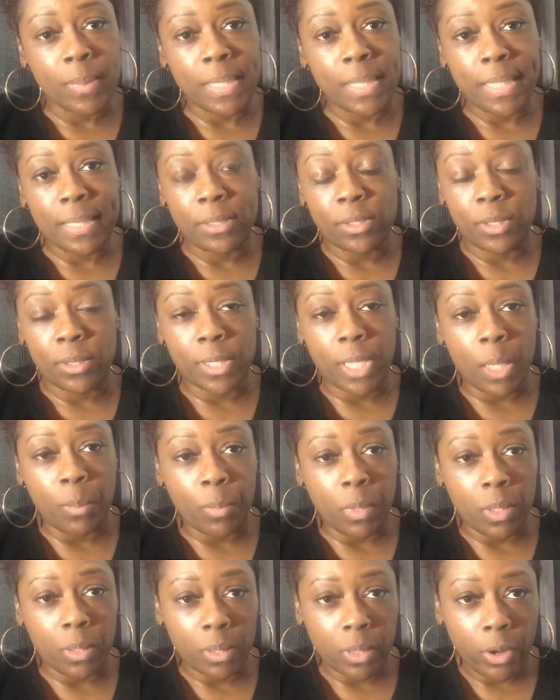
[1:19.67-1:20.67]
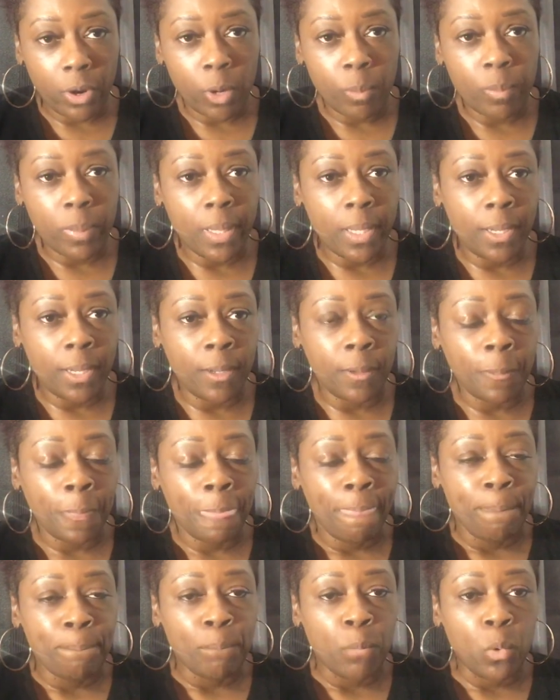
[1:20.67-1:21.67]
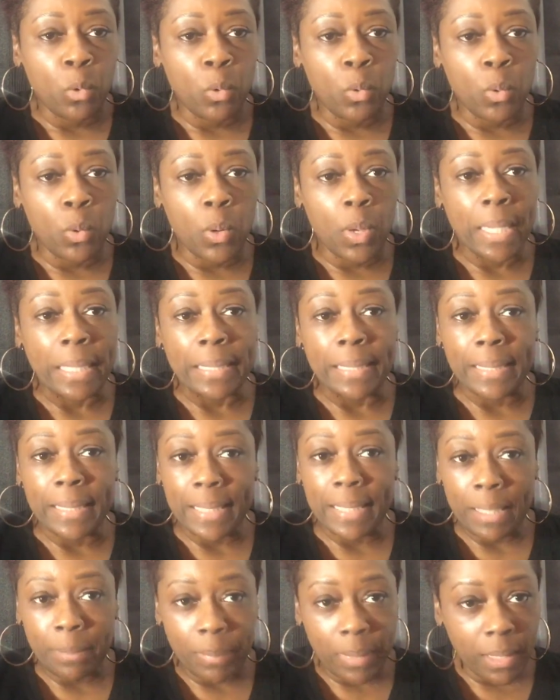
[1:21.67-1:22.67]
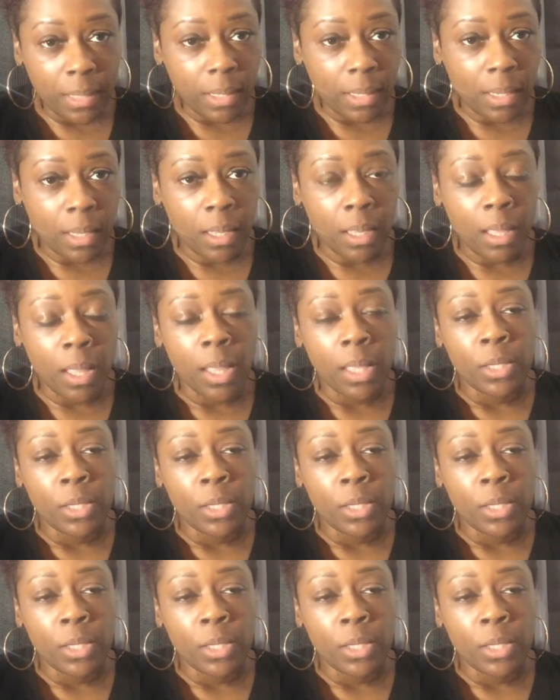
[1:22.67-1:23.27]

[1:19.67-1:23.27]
such as chemotherapy or anemia,